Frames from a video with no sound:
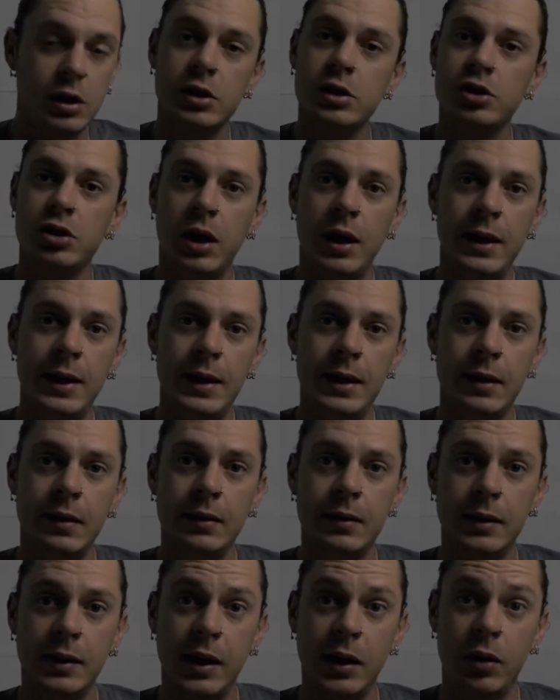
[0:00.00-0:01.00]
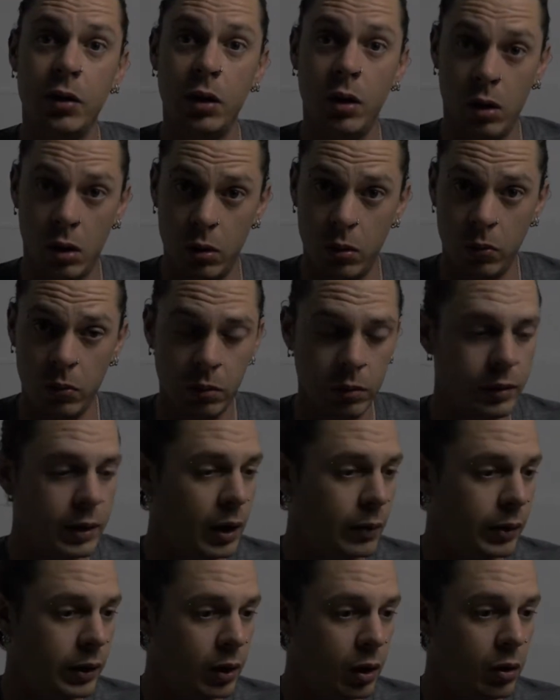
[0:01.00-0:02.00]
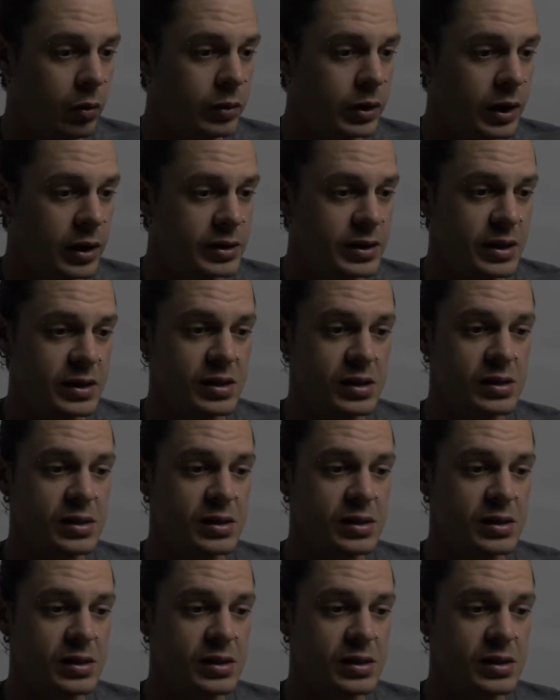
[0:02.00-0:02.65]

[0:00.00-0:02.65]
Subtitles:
try hitting the letter O. Now, what O does is it